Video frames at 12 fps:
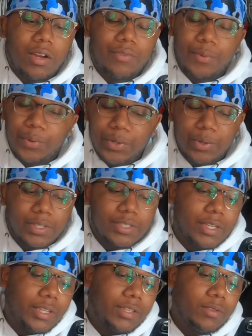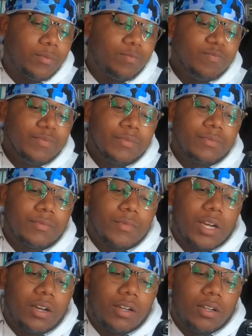from New York City.
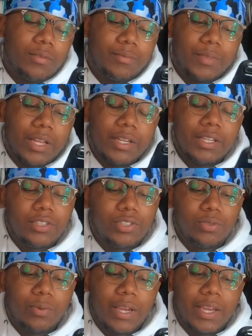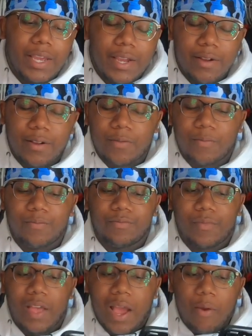Now this shoe right here,
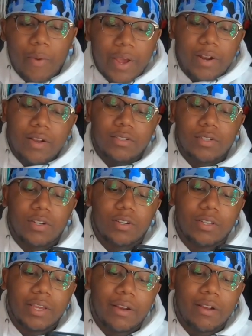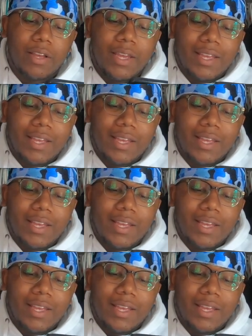I read hers earlier.